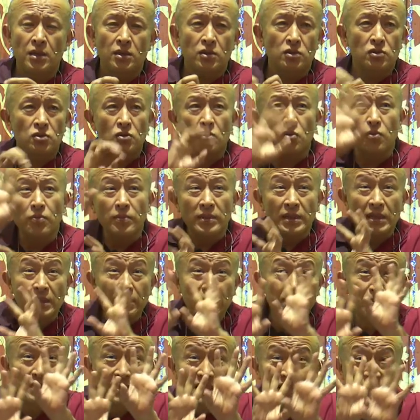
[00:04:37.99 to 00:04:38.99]
so
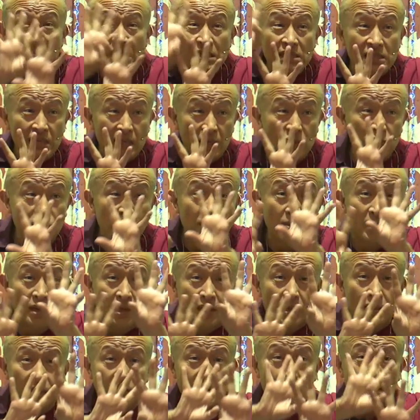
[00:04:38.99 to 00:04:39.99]
many these kind of
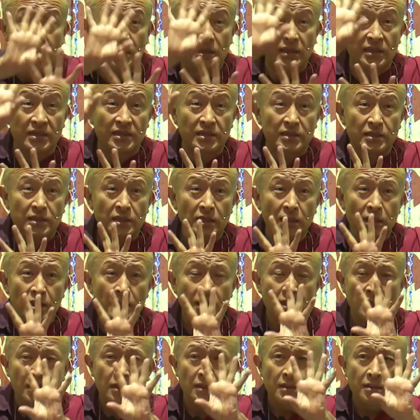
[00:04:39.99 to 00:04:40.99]
color and,
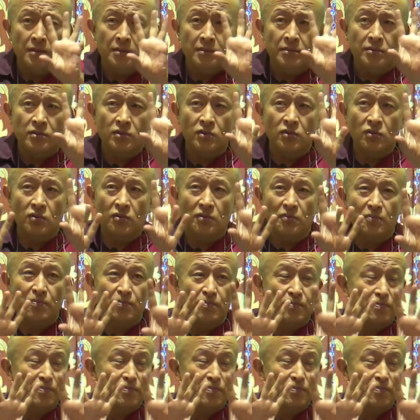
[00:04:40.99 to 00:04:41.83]
you know,